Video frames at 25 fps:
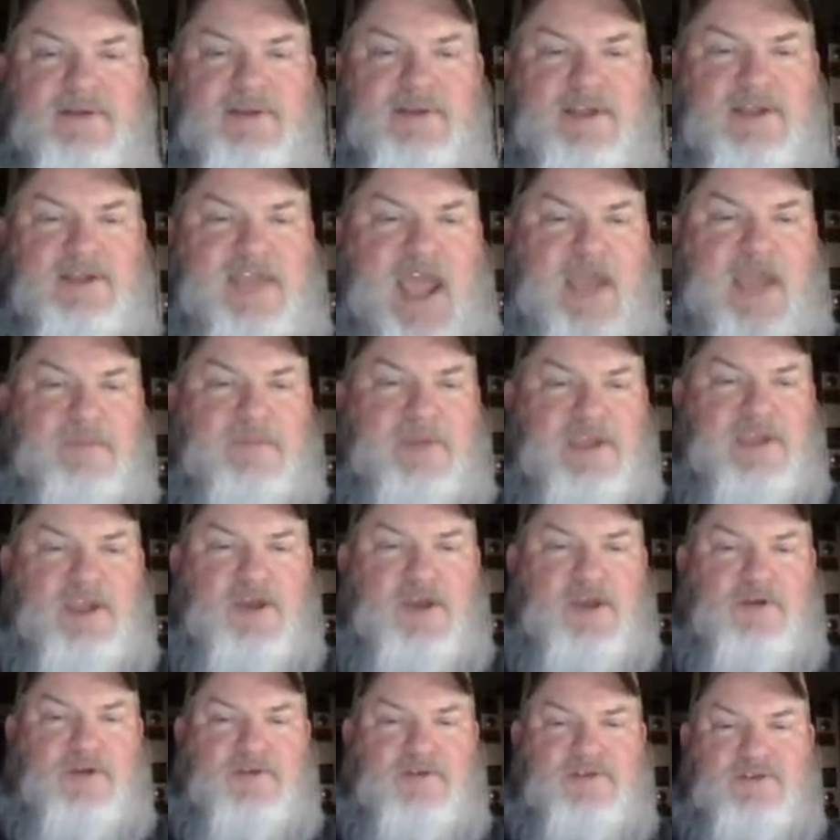And can't be
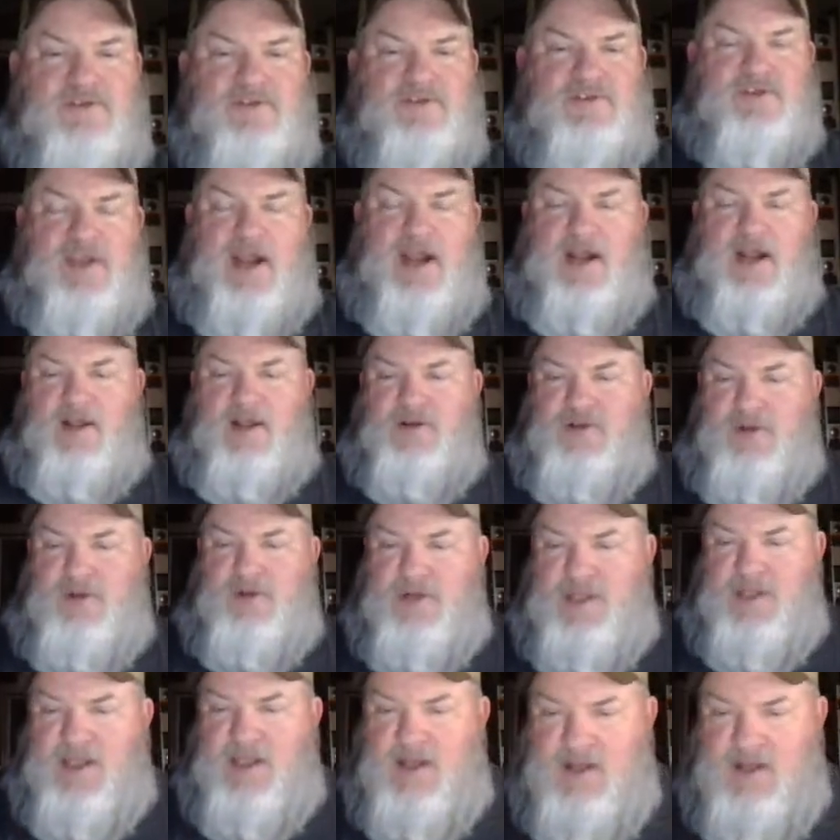used. So you got to go do it
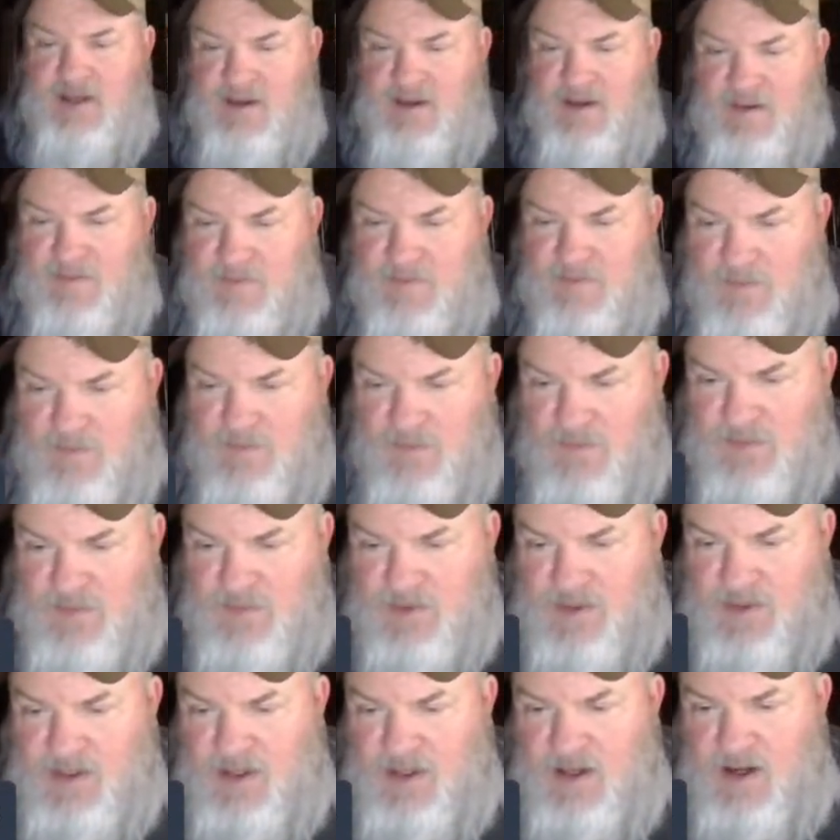again.
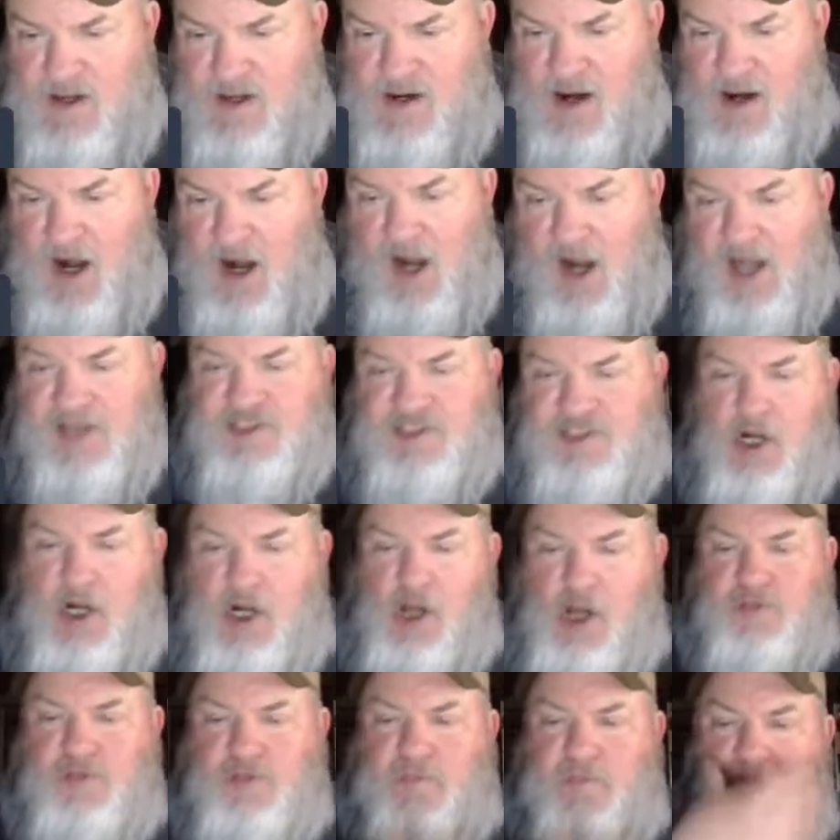All right,
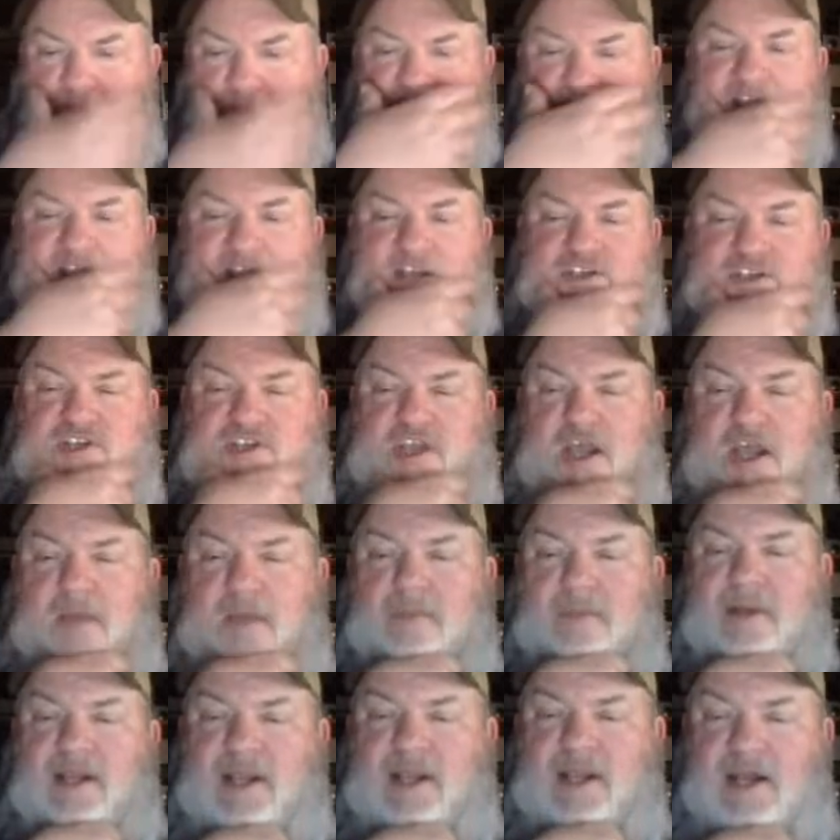Charles, appreciate you
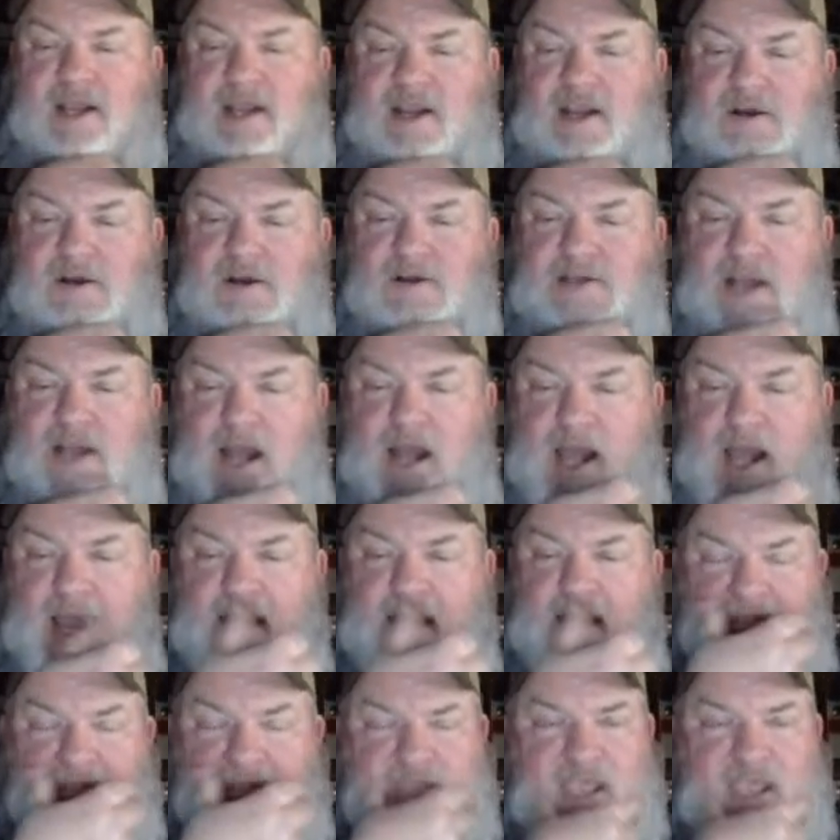coming in here
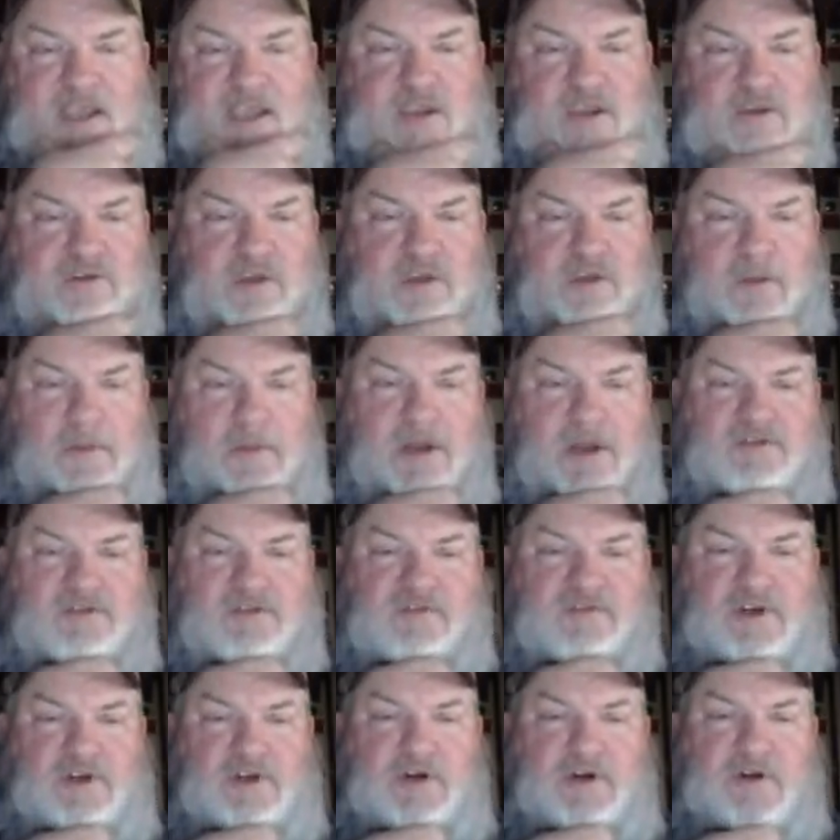tonight. Thank you so much for
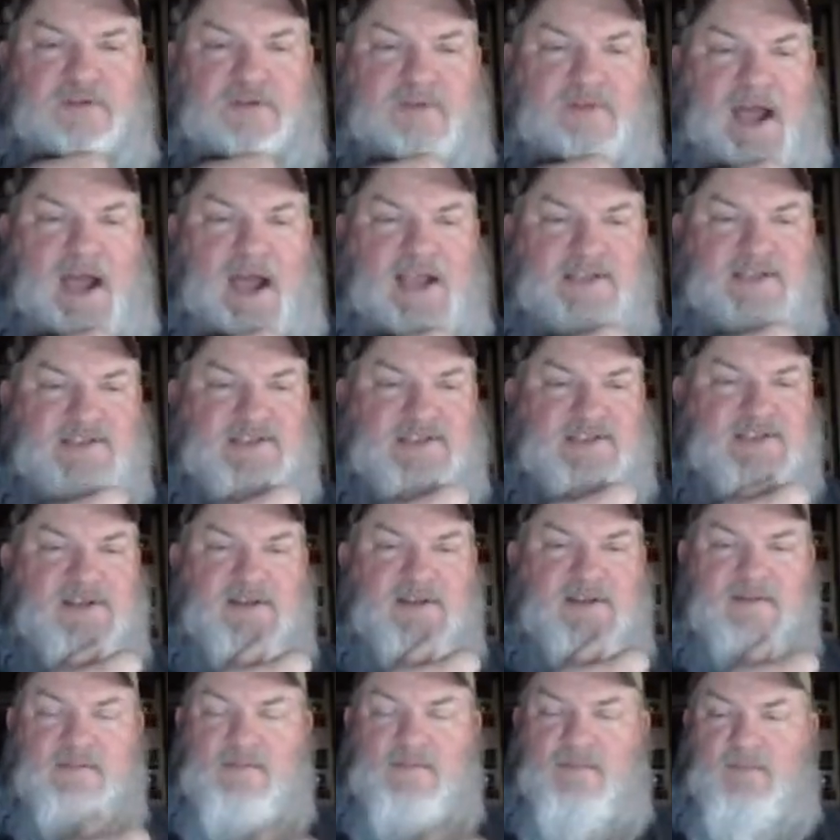your advice
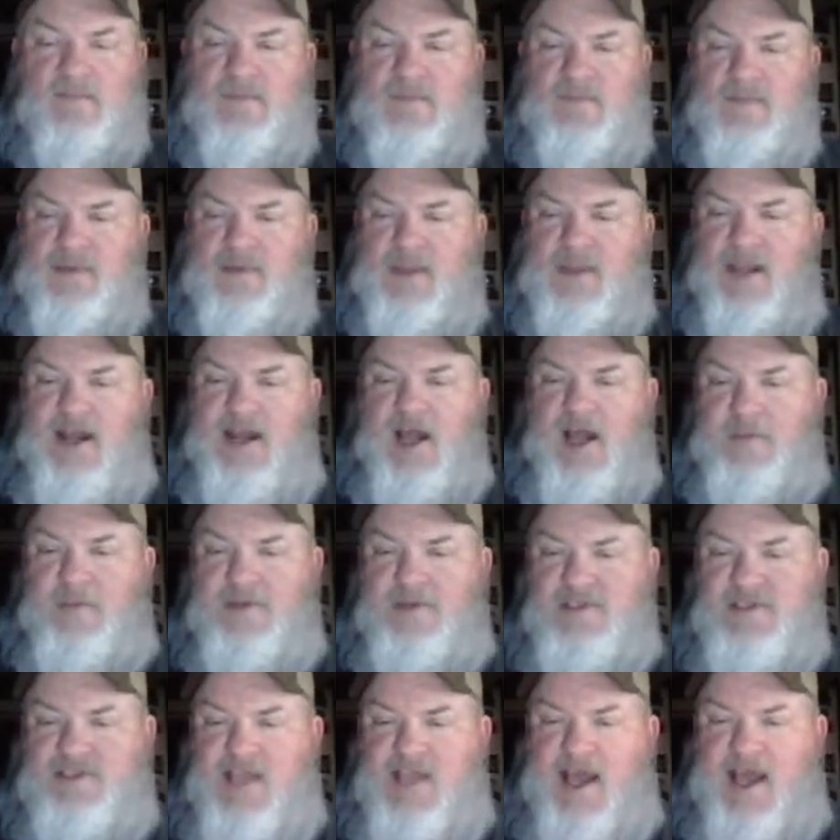and helping
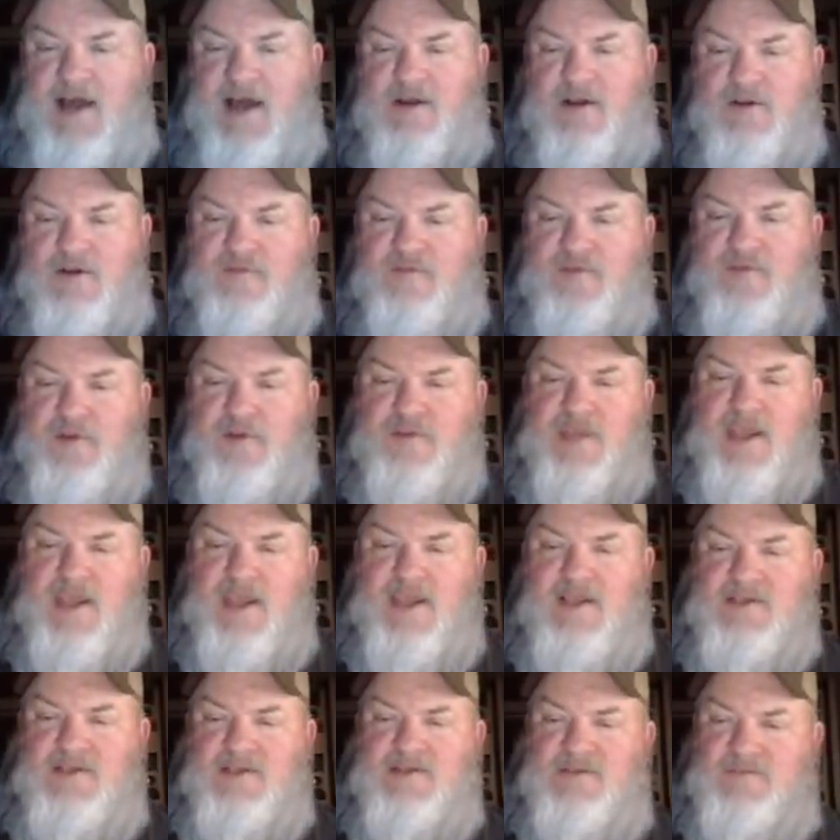us out on a few
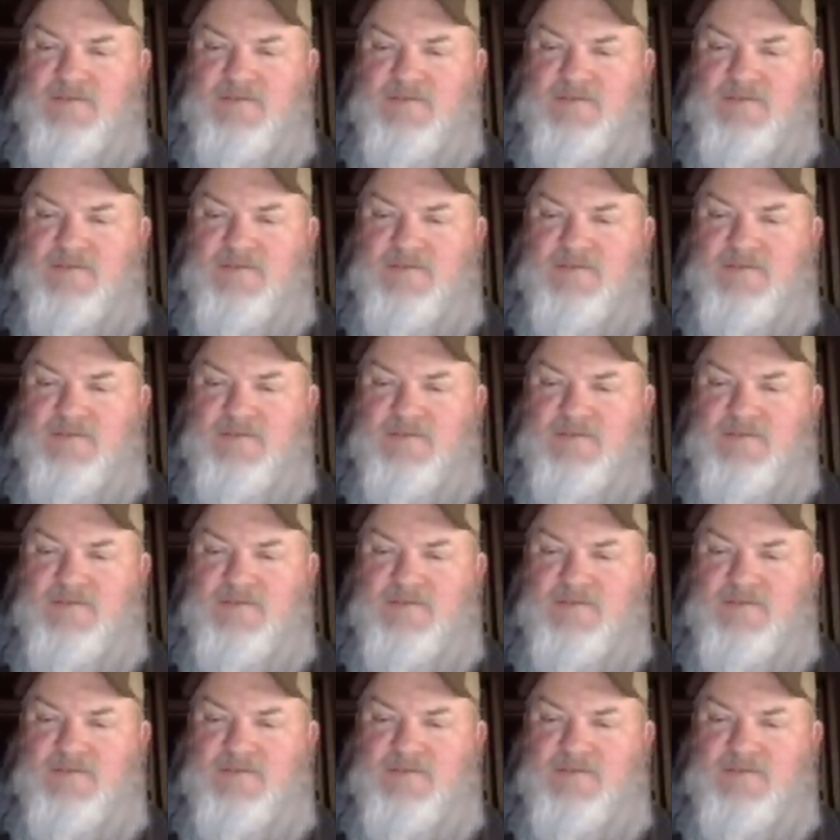things.